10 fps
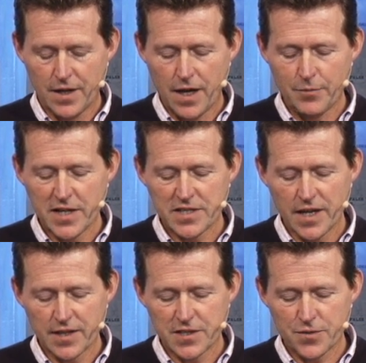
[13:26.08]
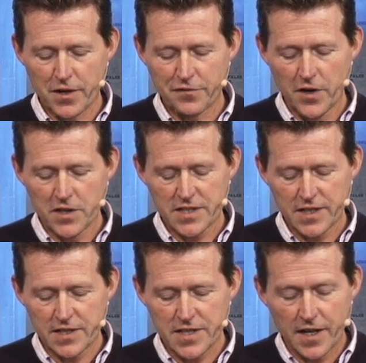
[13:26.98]
I might say it this way.
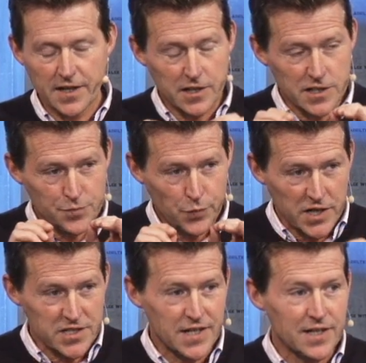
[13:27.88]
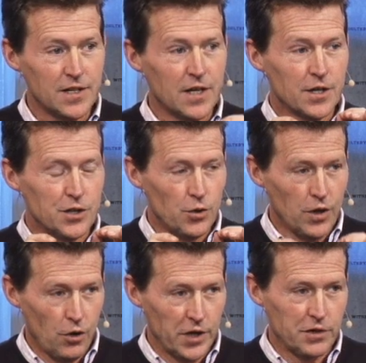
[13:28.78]
Fasting is like expressing your
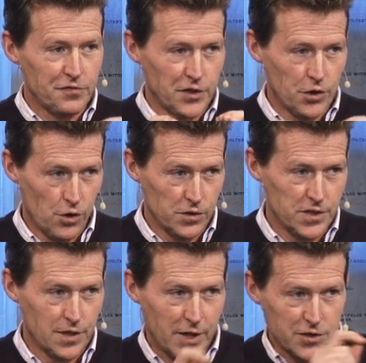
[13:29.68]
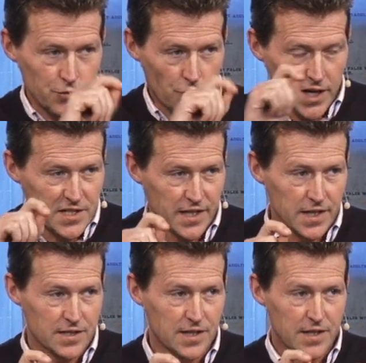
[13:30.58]
longing for God. Imagine writing
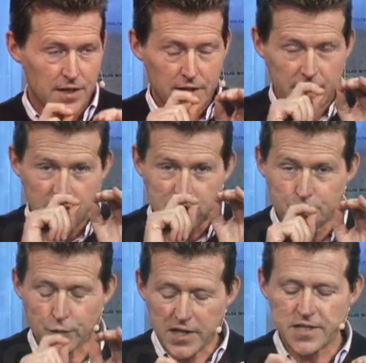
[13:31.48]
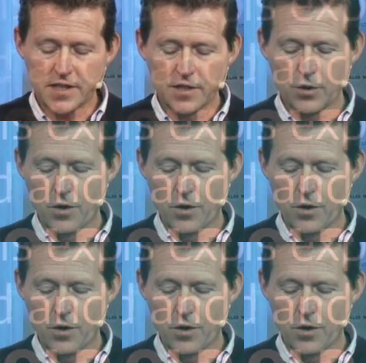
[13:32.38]
it. Expressing your